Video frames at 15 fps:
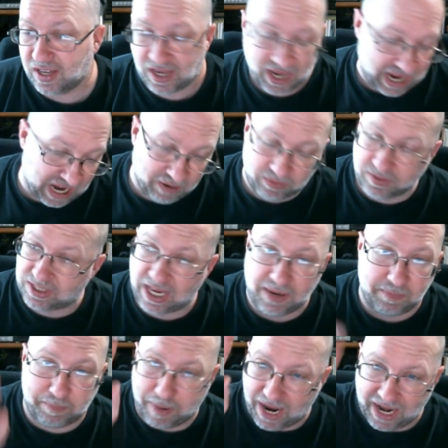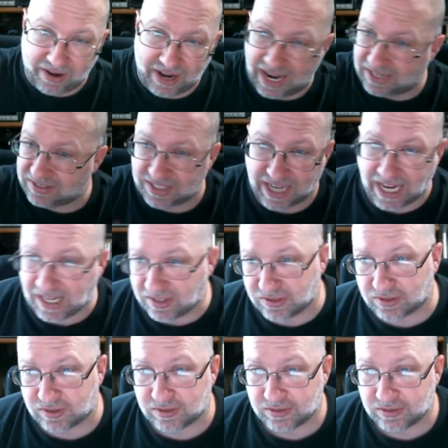I will say buyer asked to cancel,